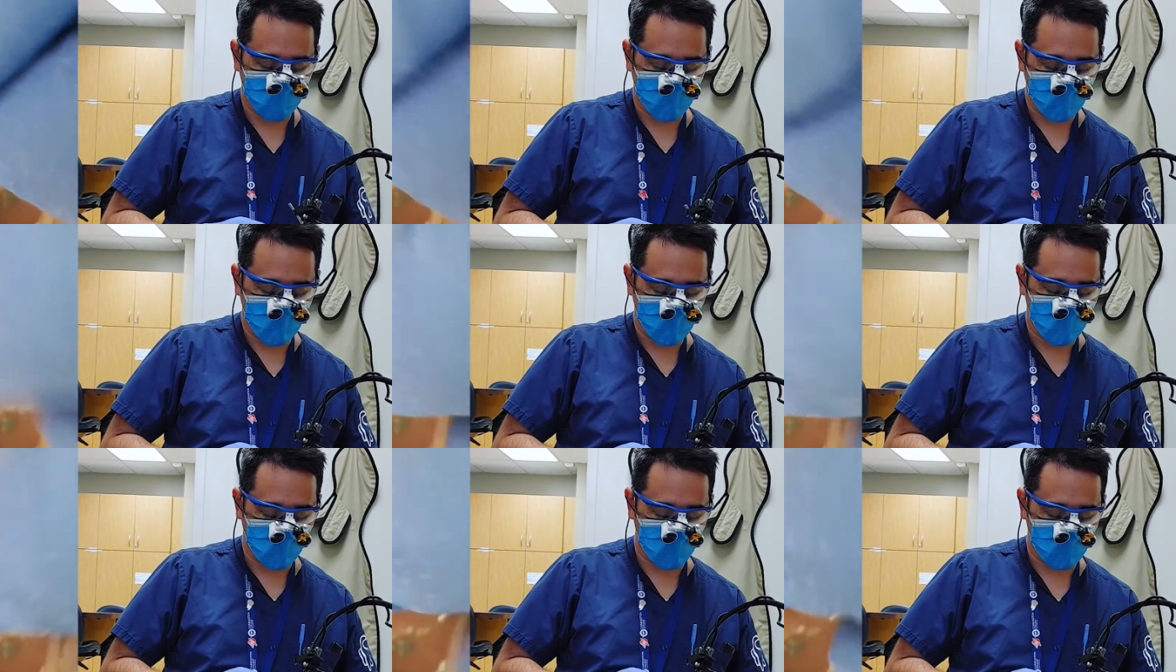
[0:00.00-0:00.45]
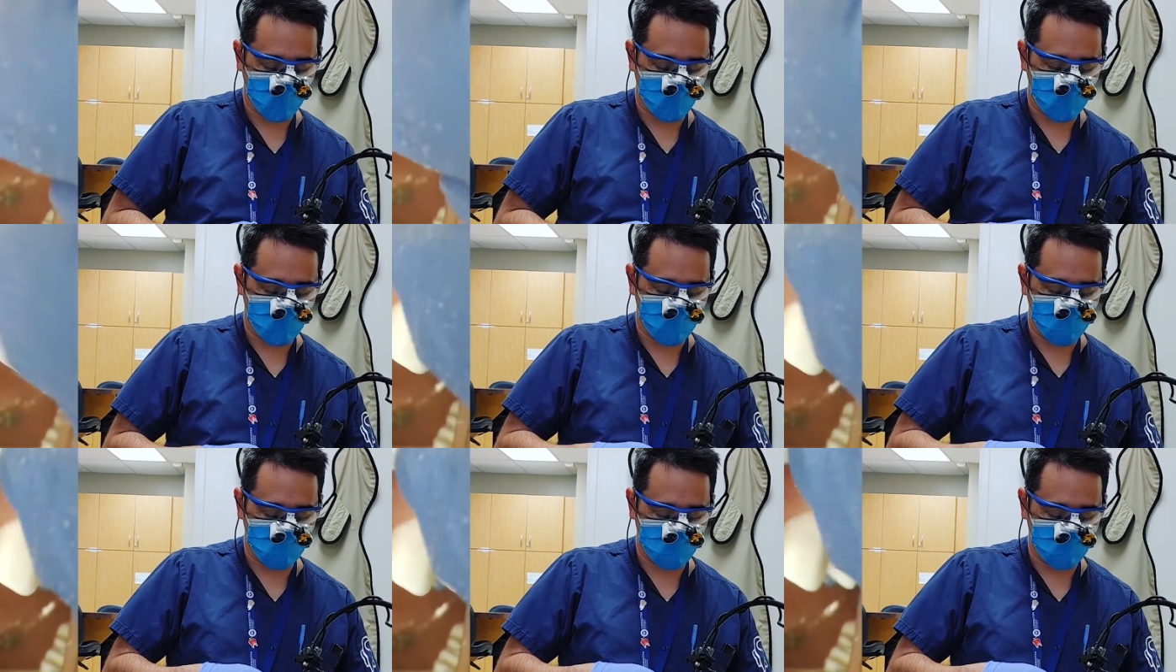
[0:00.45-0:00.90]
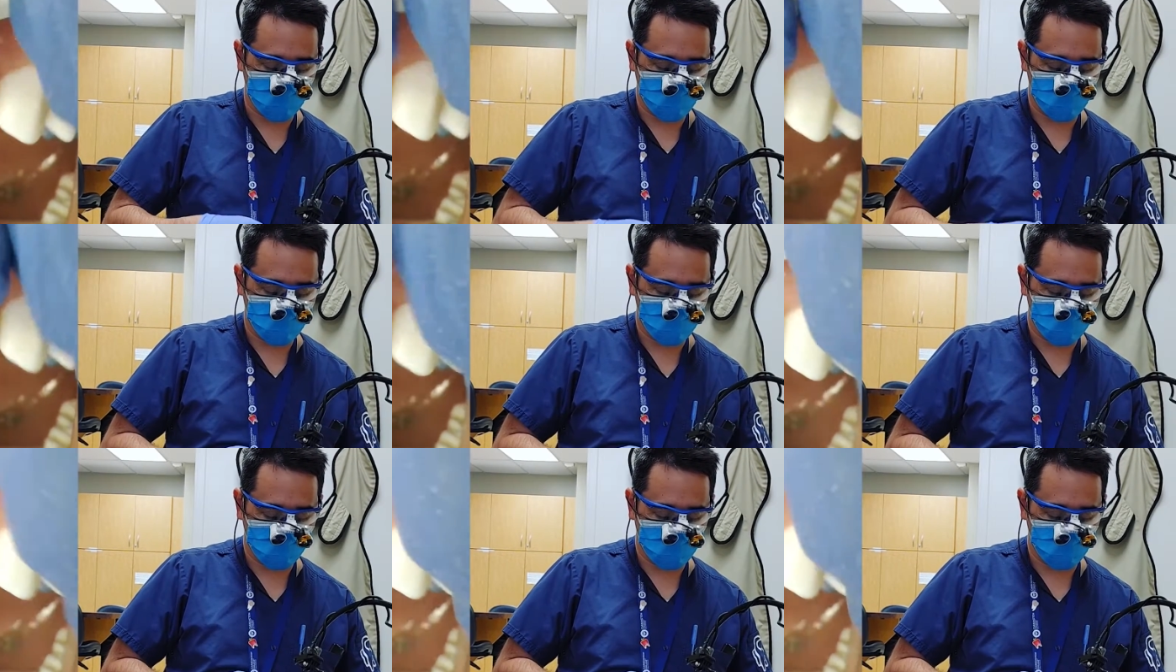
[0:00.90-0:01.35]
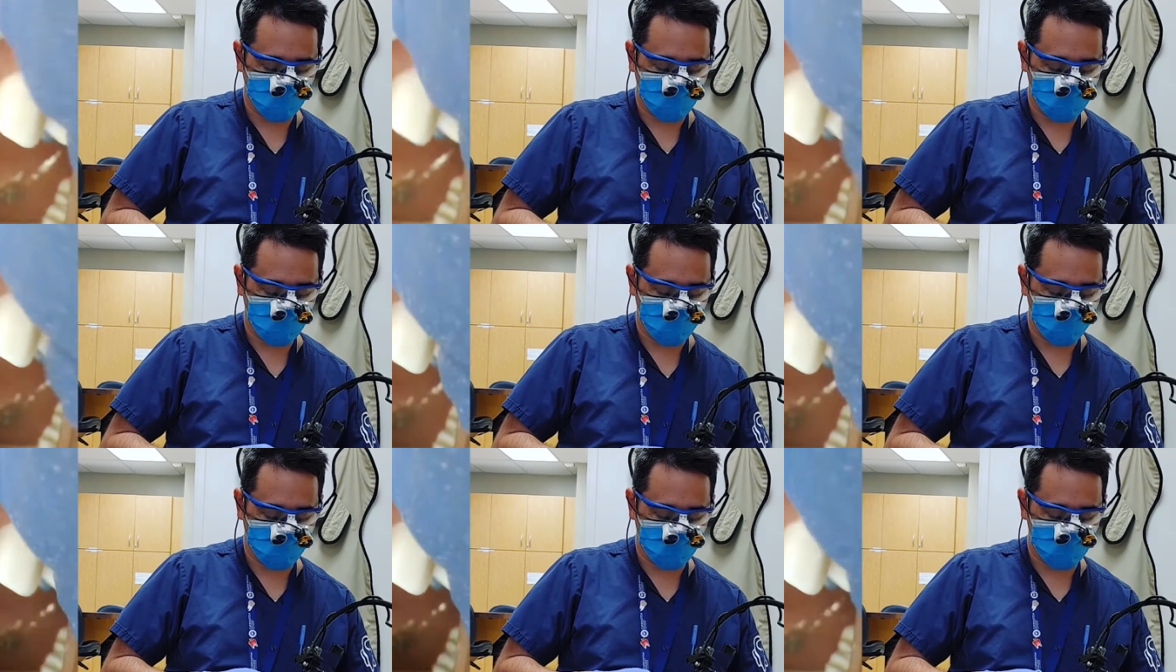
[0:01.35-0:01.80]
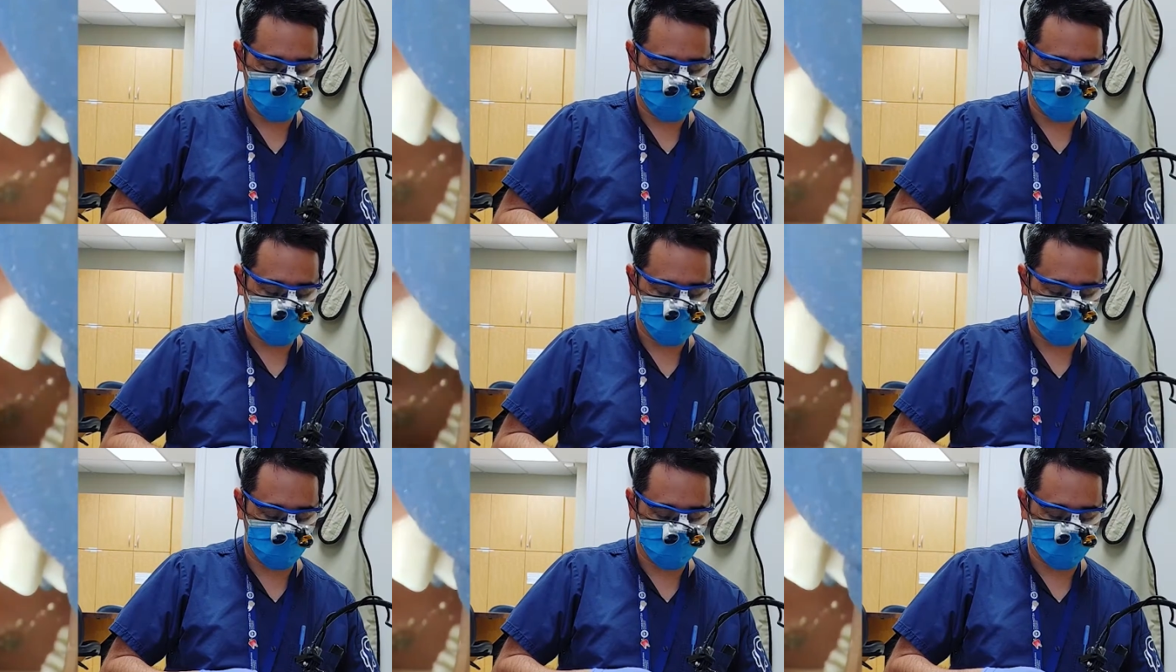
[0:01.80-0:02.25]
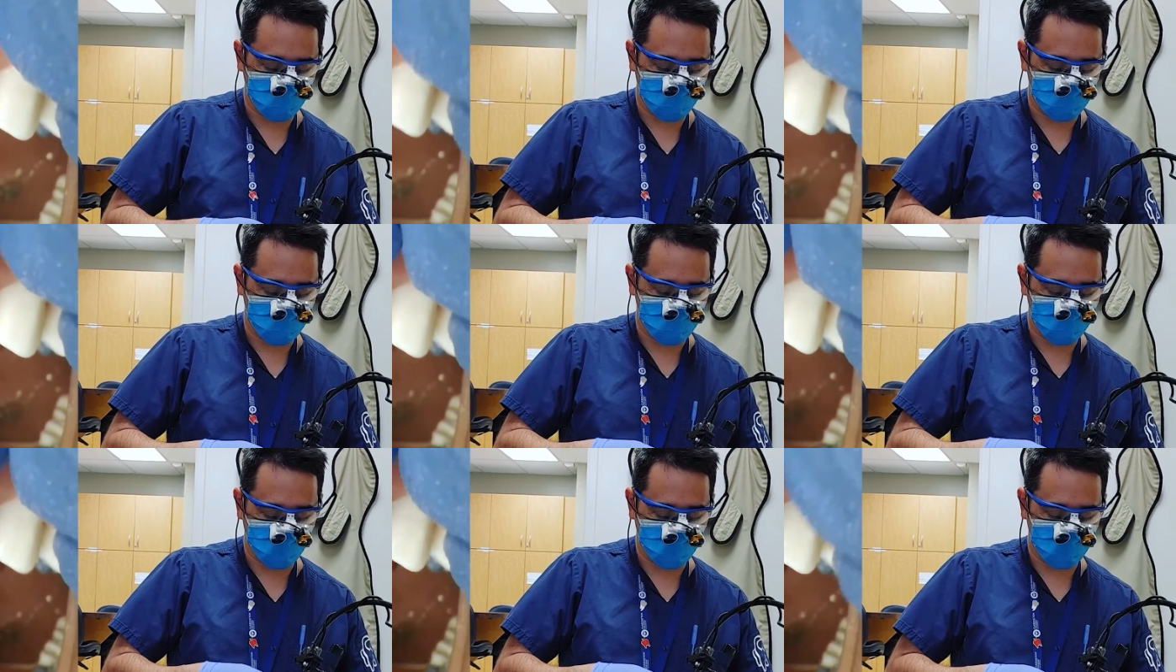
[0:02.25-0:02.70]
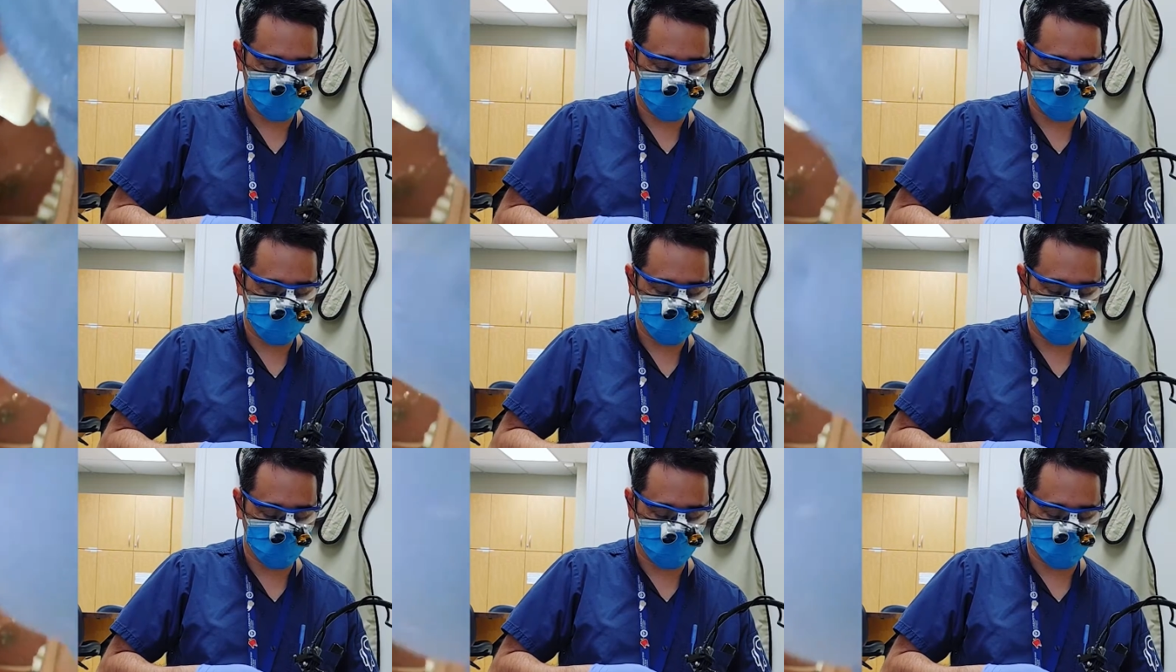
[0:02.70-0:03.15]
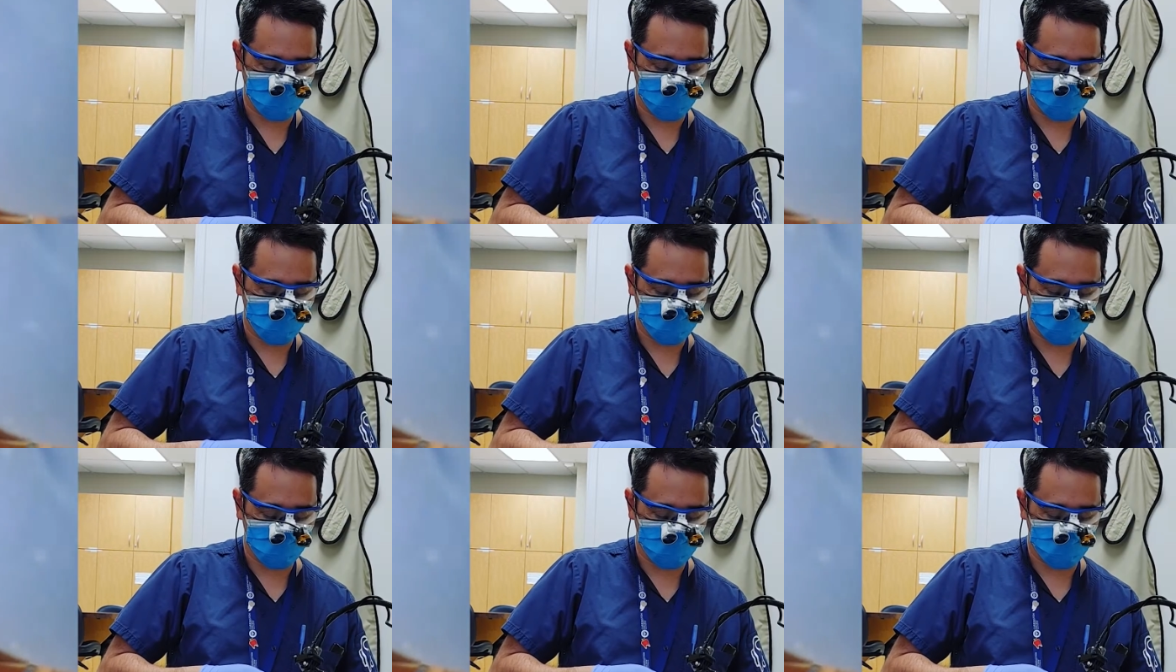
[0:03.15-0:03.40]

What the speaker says: right above where this tooth number 10 is that I'm going